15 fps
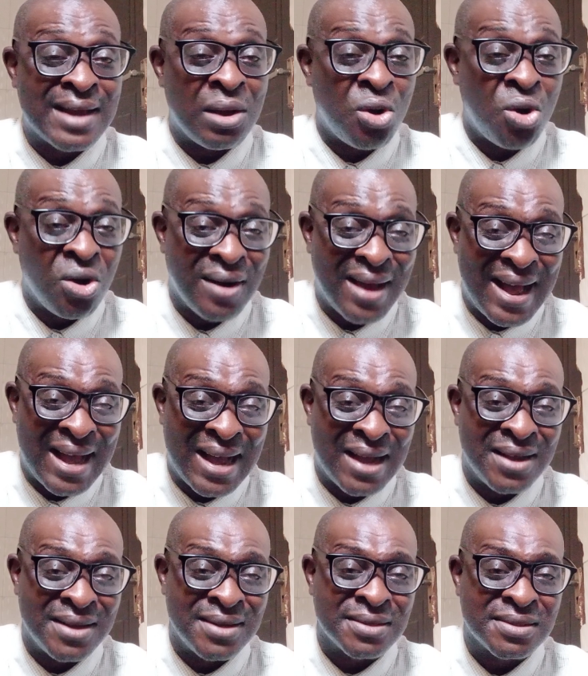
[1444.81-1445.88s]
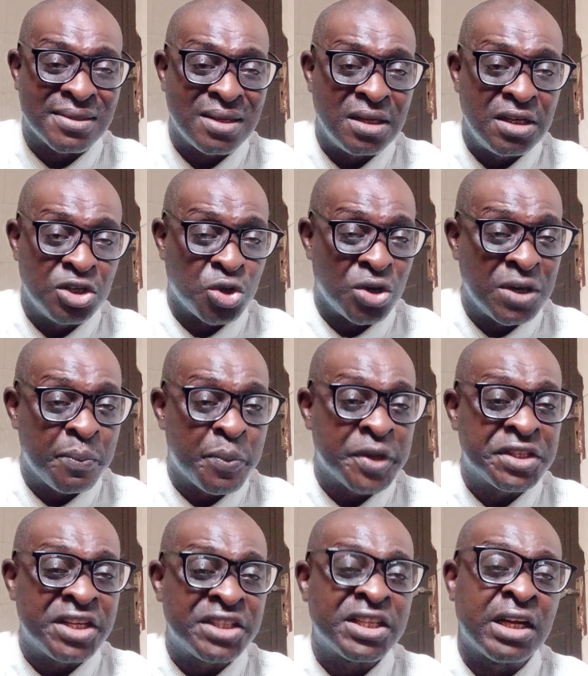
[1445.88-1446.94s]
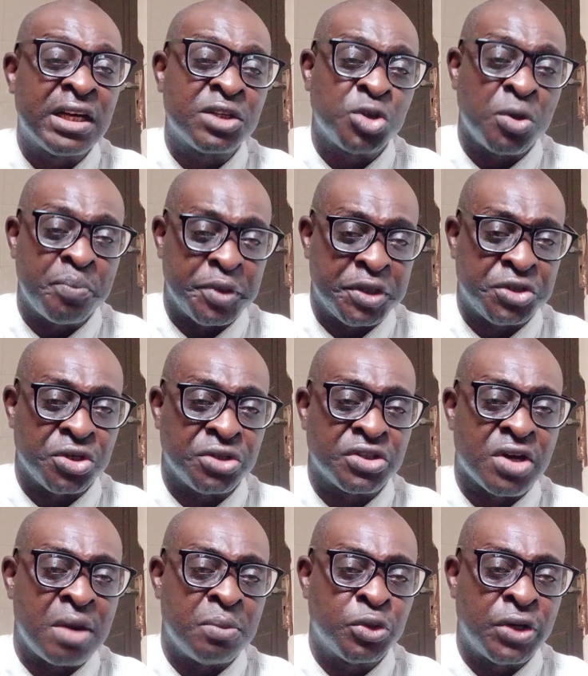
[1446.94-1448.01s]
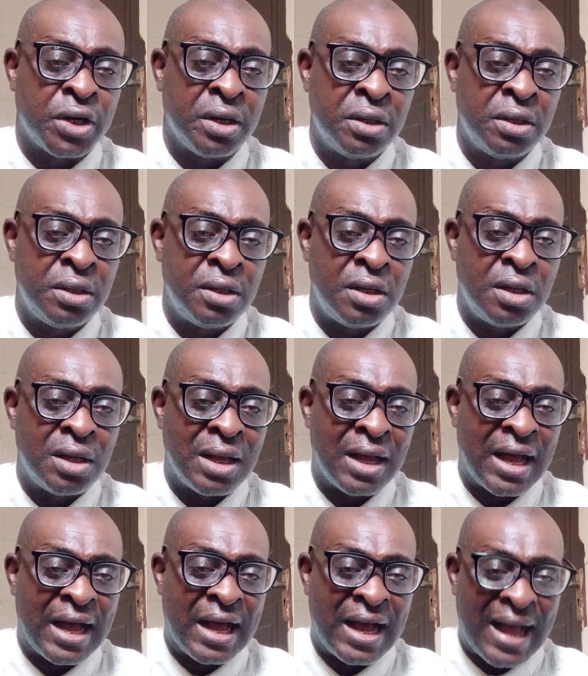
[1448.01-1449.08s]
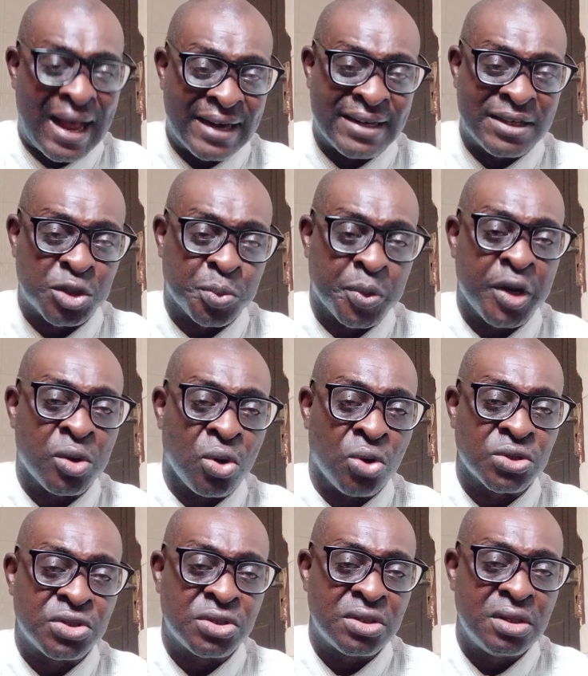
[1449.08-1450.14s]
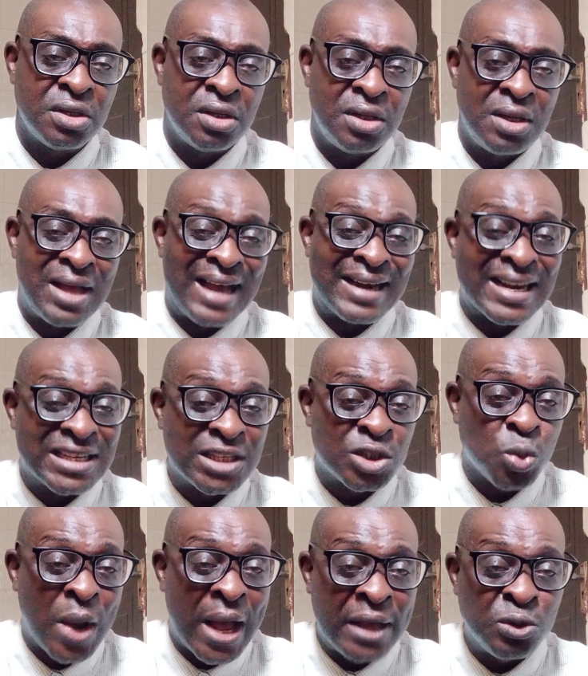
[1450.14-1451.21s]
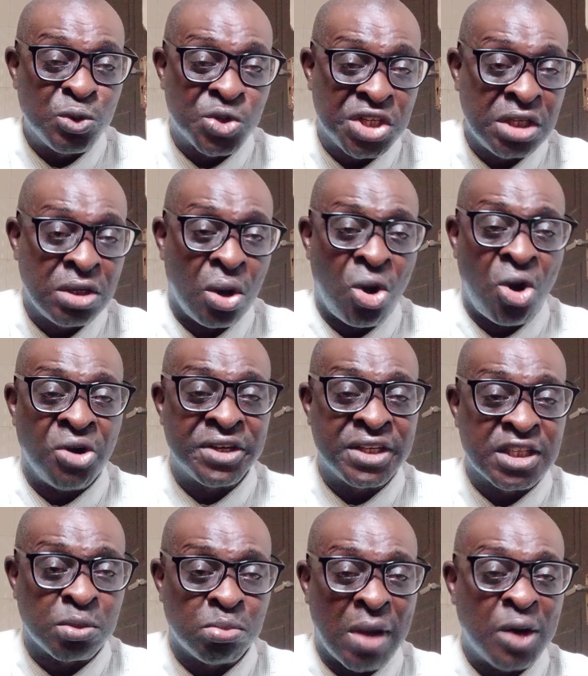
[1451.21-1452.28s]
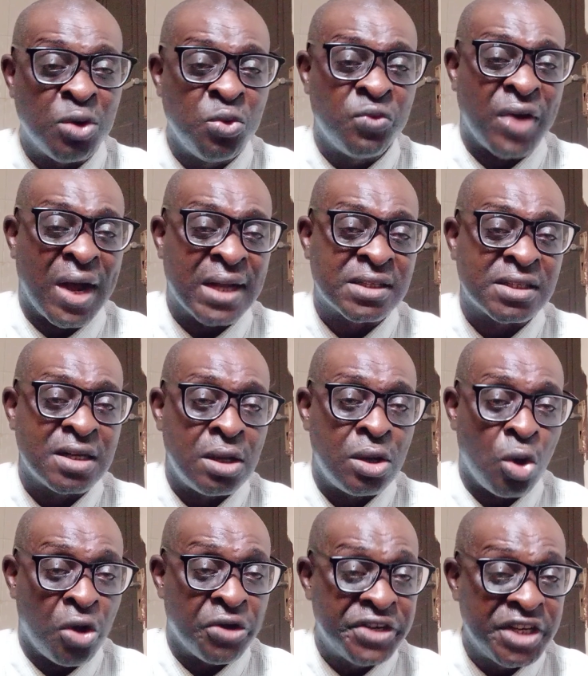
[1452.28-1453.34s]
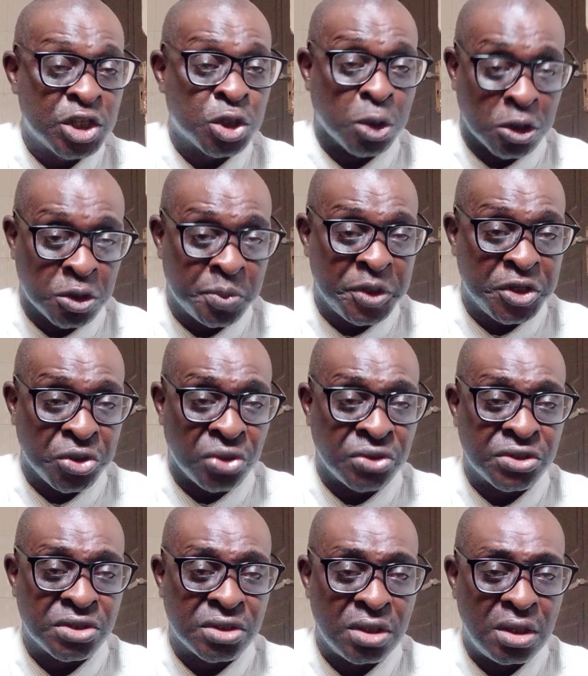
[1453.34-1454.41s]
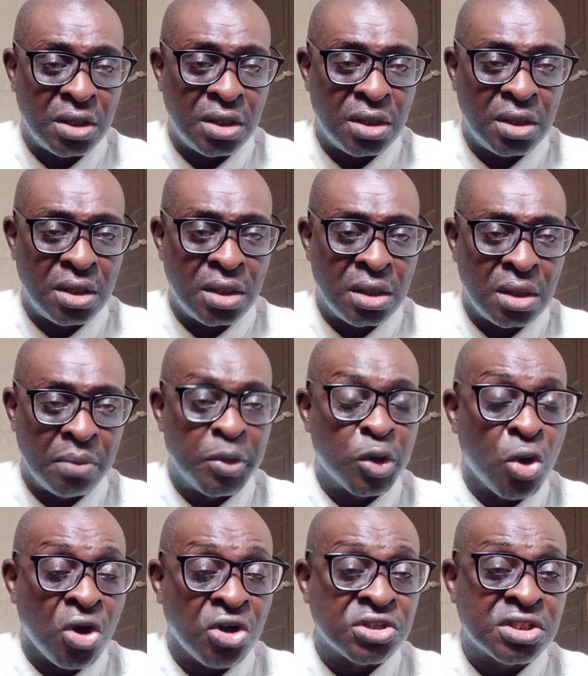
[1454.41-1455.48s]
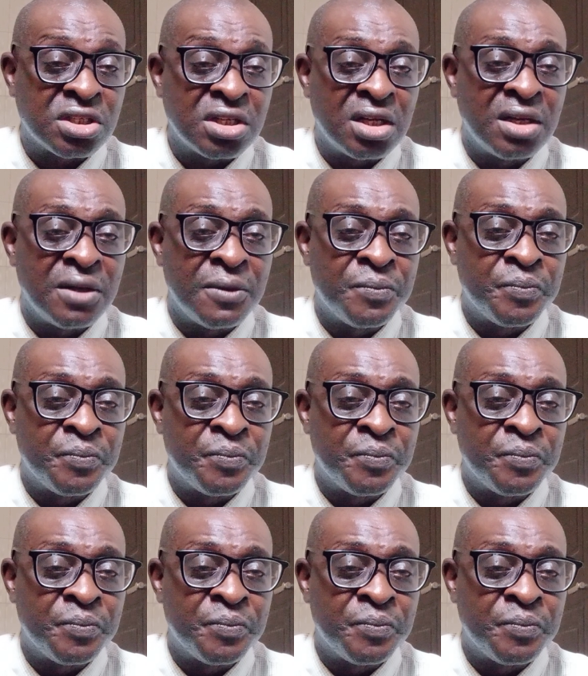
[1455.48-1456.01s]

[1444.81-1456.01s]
now all eyes is on the Presidential Election Petition Tribunal and the Supreme Court. And that is why you see all these maneuvers, all these suspicions, because